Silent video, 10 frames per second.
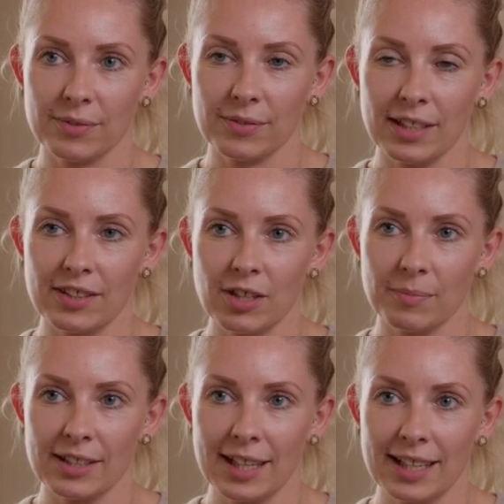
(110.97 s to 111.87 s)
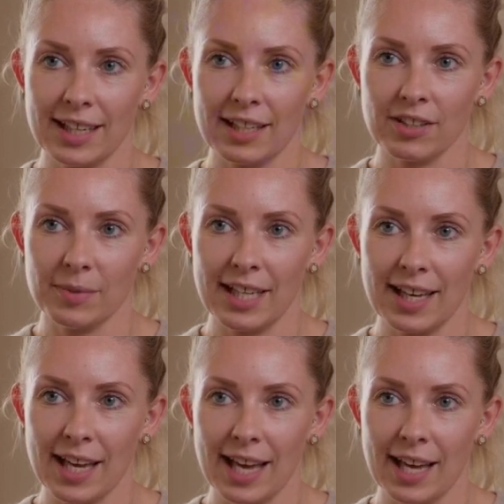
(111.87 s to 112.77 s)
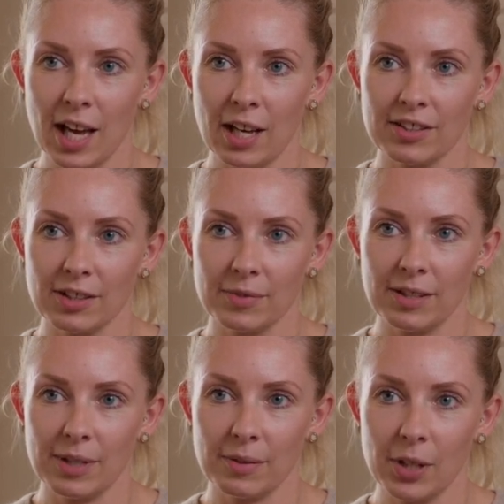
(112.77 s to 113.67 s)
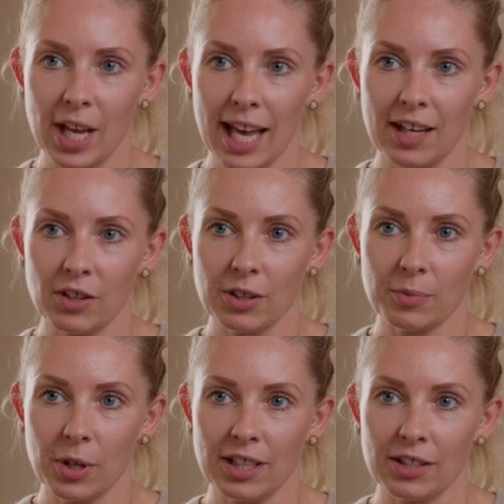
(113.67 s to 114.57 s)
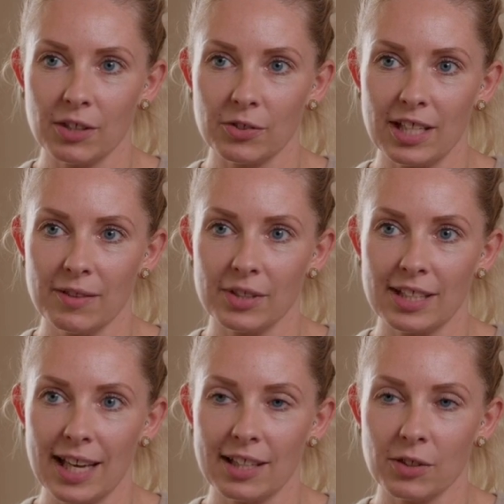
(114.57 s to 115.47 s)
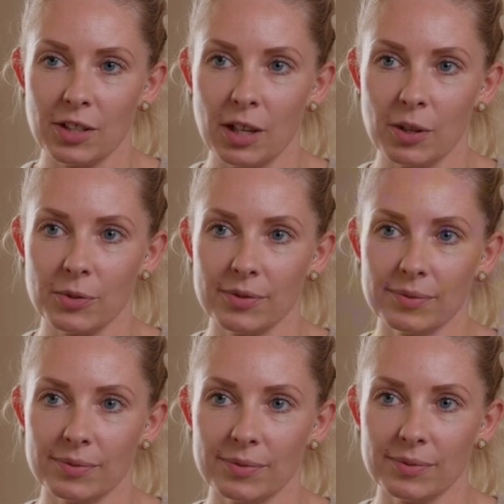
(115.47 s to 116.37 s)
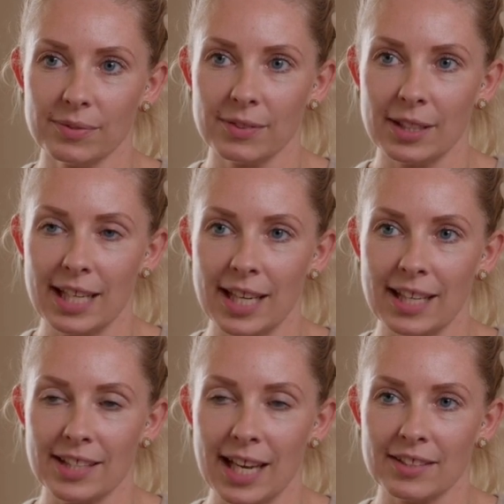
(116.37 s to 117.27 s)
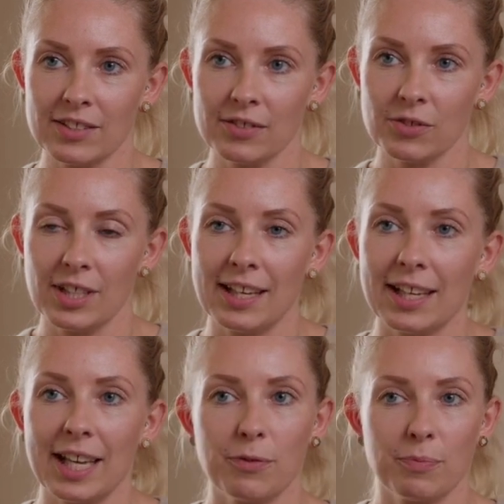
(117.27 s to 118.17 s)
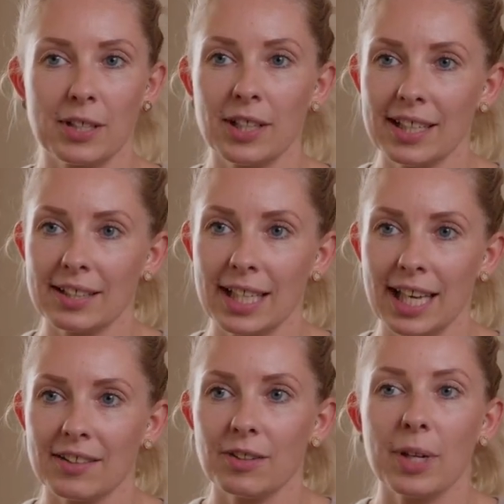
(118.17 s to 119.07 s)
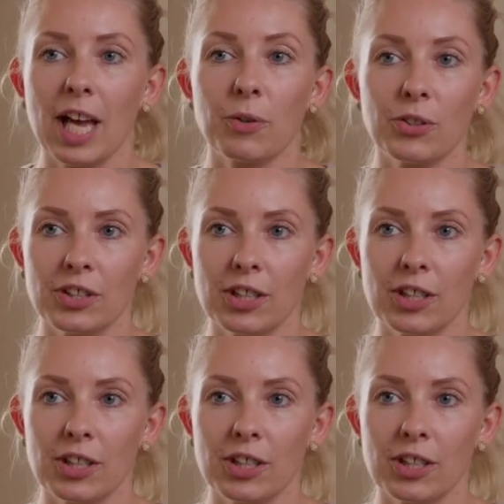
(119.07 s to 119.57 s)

This could be the key to making A R something people actually want to use every day, you know. And that text-to-three D capability that has the power to